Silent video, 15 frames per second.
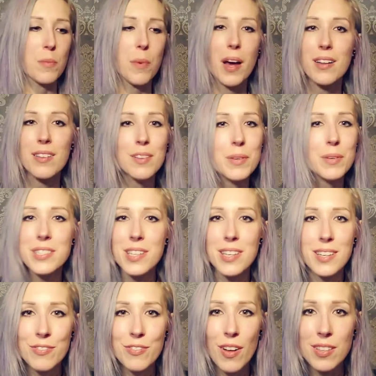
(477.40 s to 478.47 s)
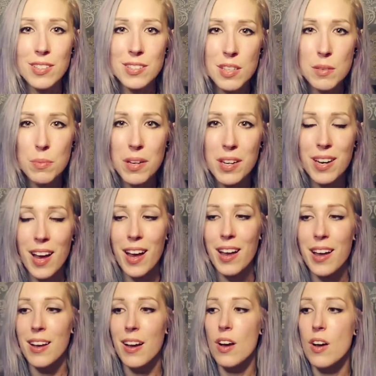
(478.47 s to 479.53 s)
I drink a bottle of whiskey to fall asleep
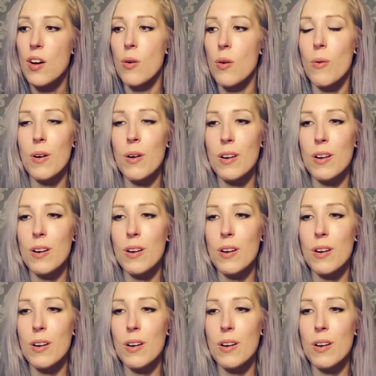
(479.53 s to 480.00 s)
at night.